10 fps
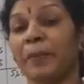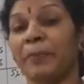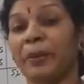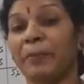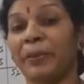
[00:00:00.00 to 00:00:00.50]

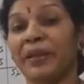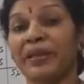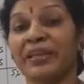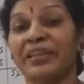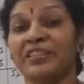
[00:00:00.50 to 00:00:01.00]

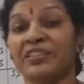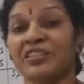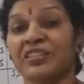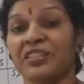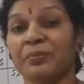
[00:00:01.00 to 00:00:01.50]
prepare in a
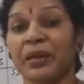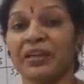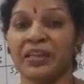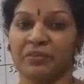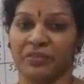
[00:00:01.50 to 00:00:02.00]

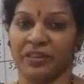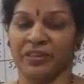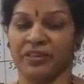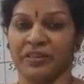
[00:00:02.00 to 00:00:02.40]
systematic way.